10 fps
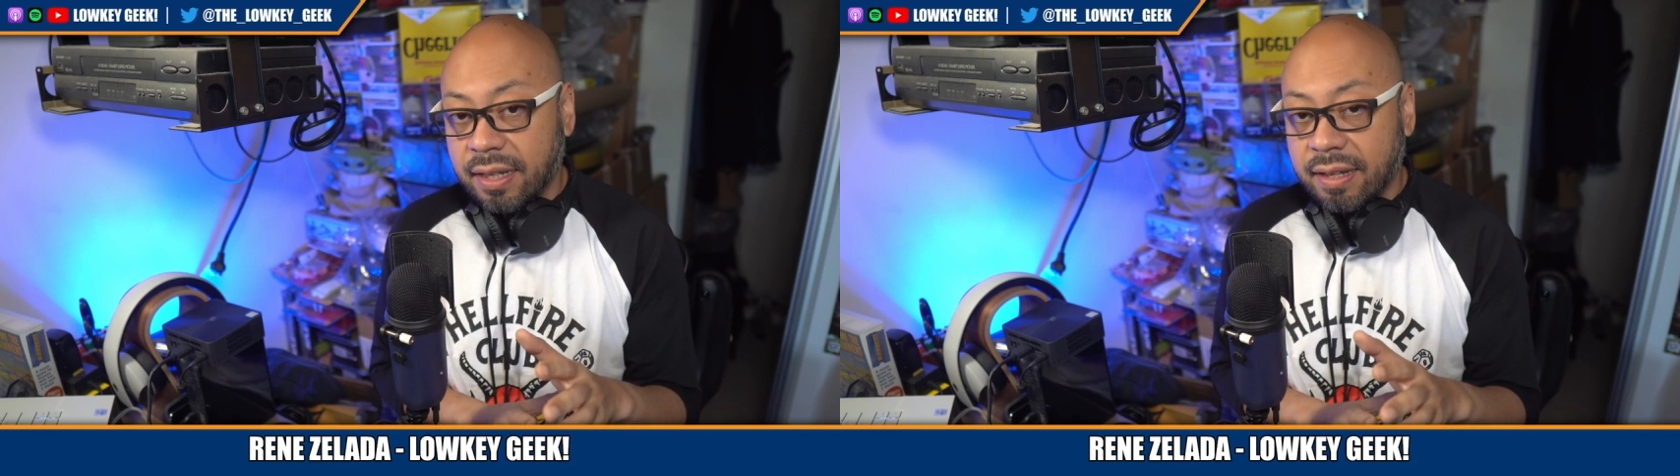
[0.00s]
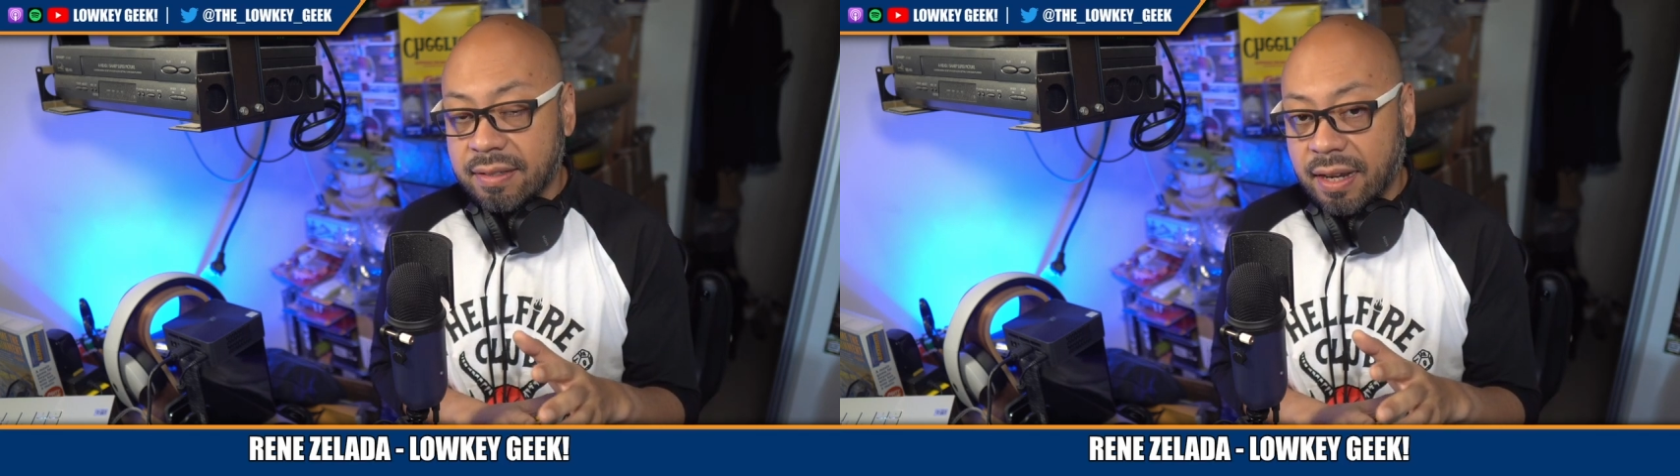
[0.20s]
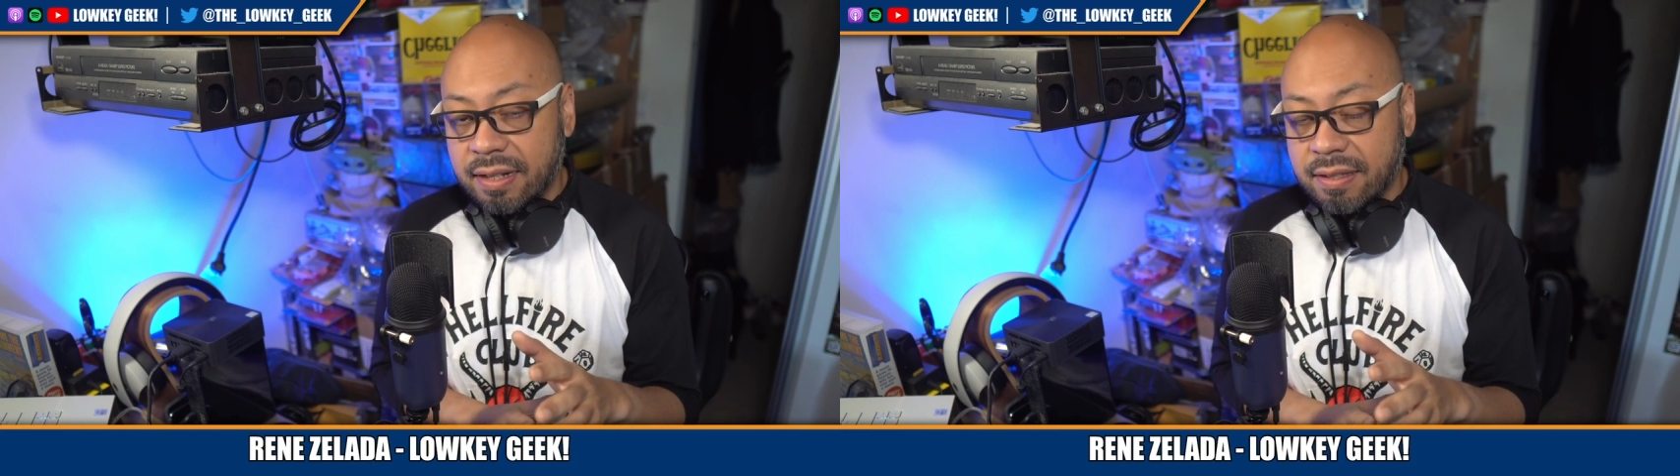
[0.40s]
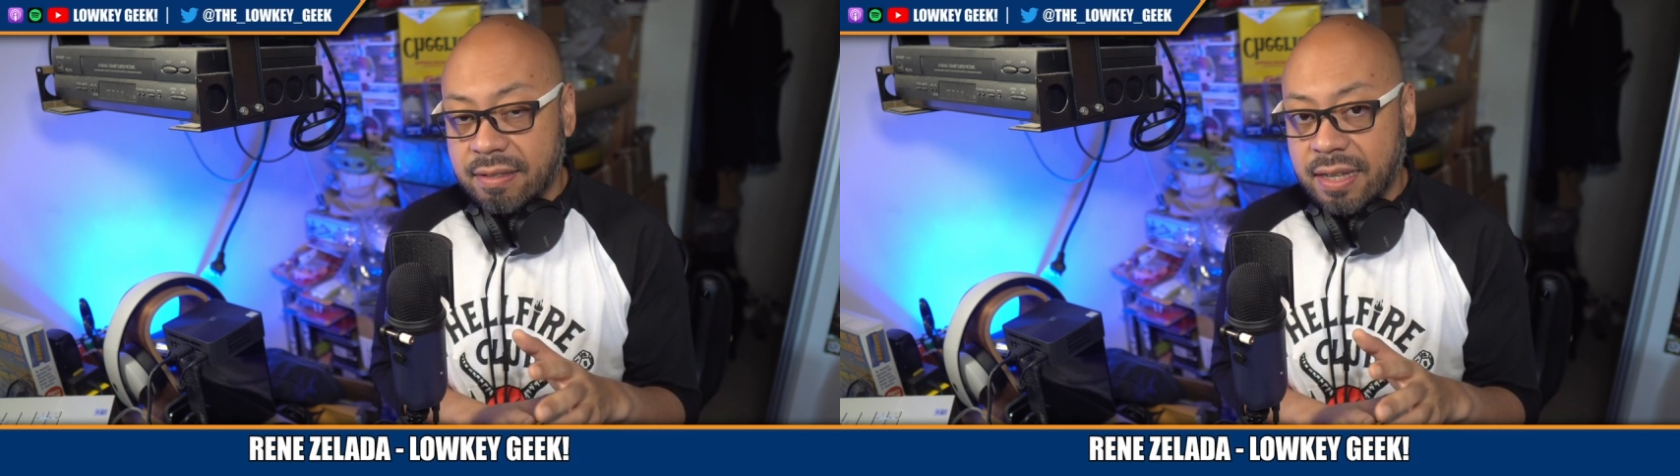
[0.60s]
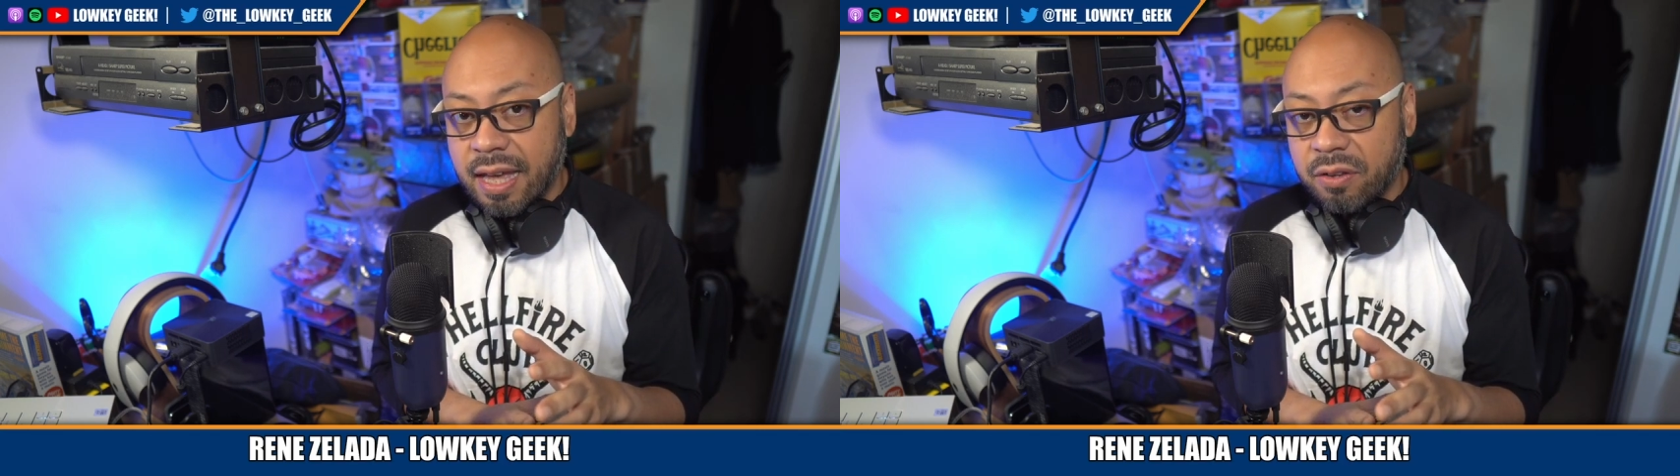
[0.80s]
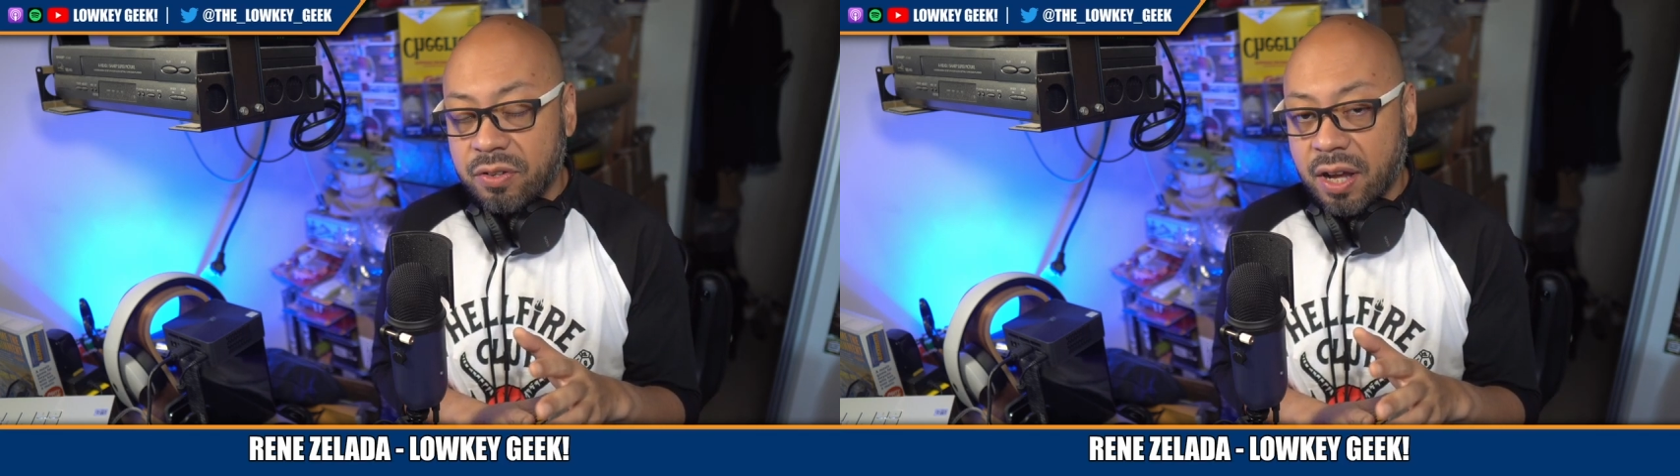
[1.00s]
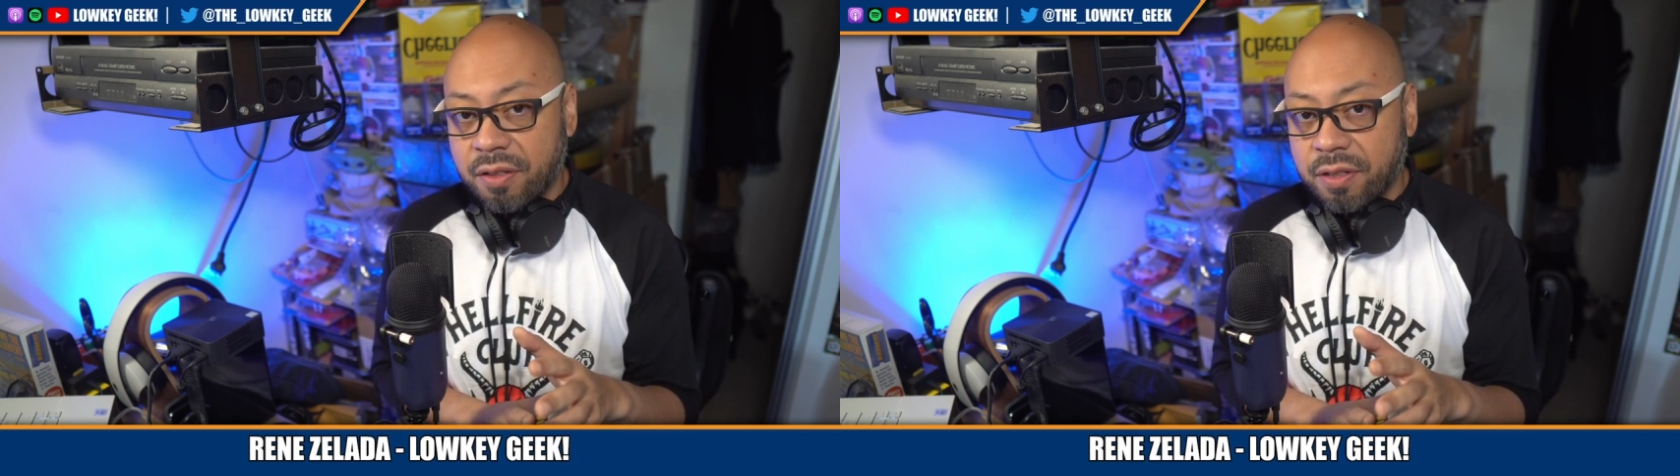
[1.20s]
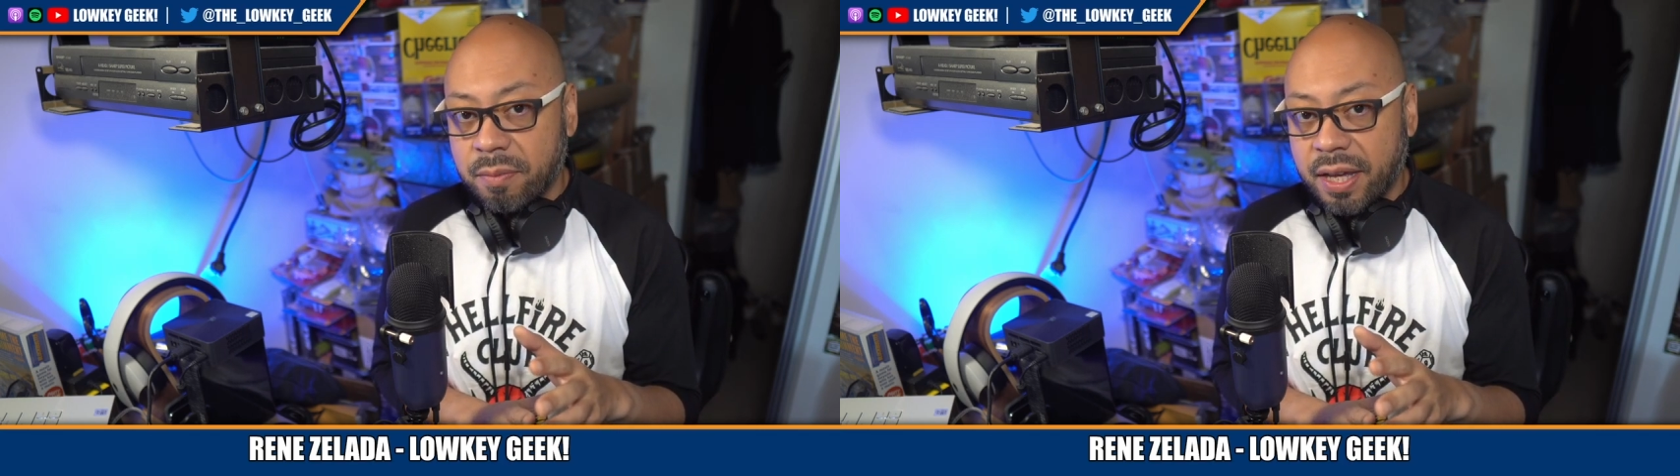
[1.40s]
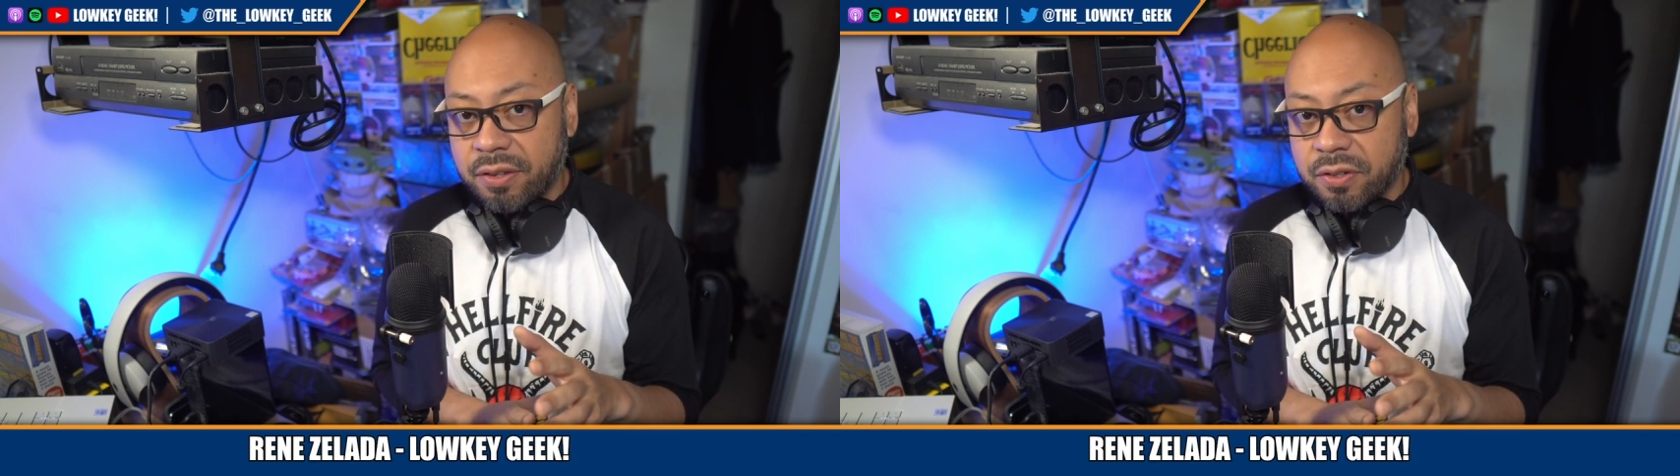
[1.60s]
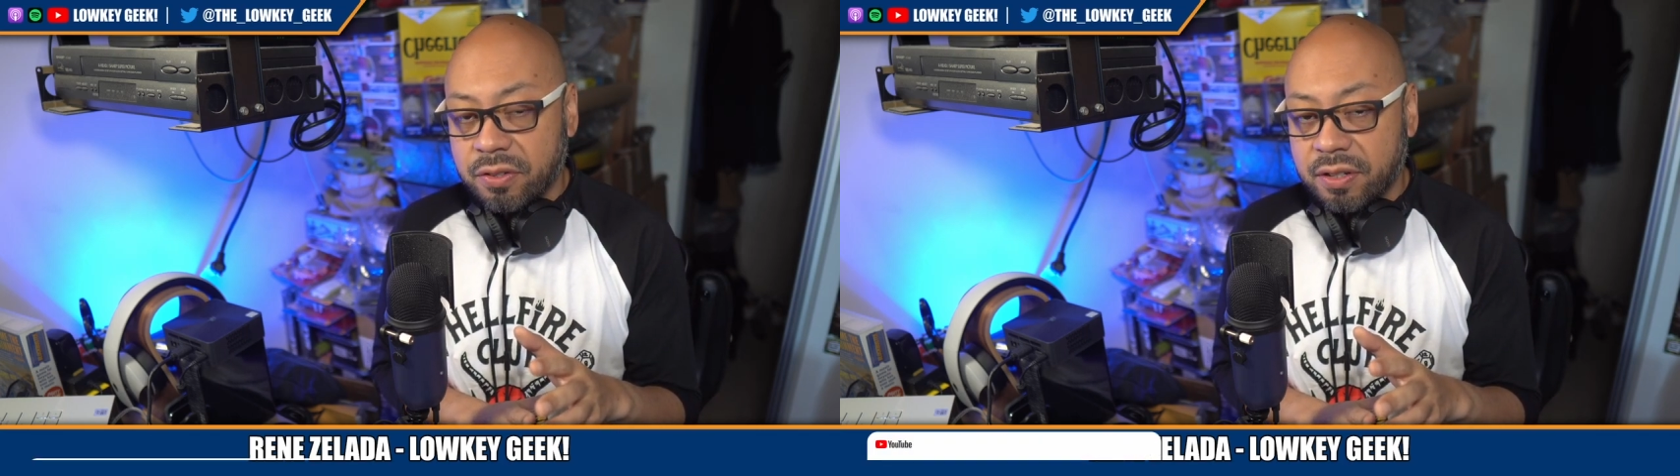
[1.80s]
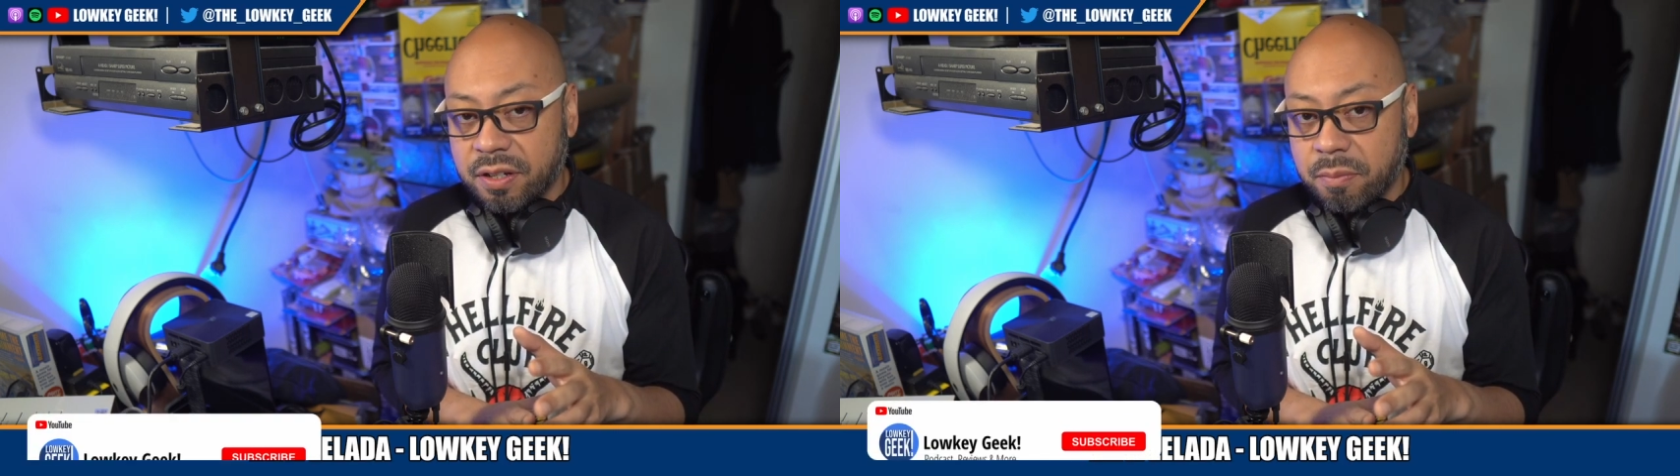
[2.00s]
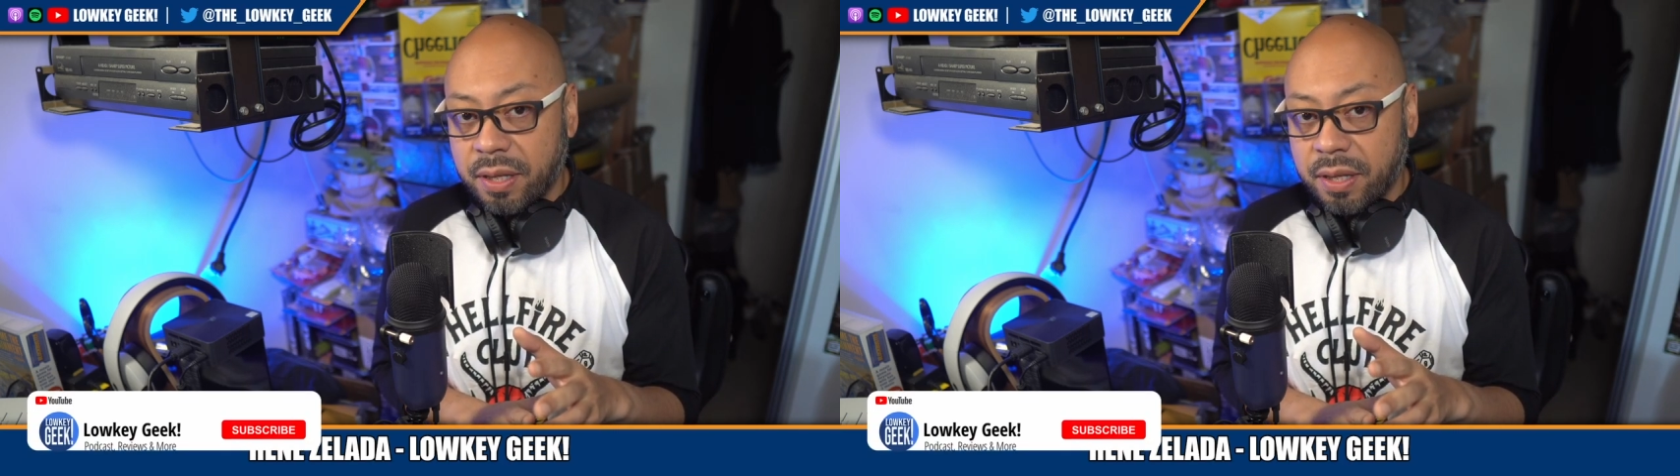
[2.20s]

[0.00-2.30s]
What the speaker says: excited to see how Jonathan Majors is going to